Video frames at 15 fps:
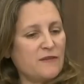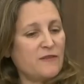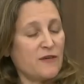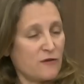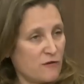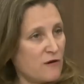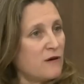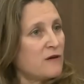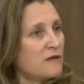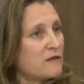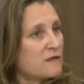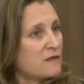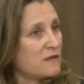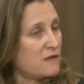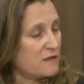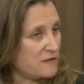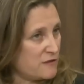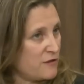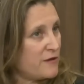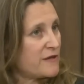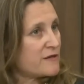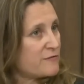there are a
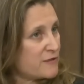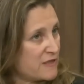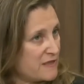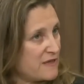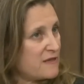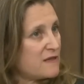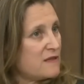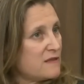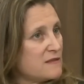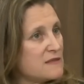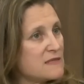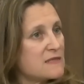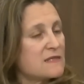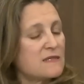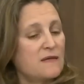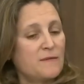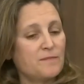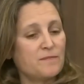lot of Canadians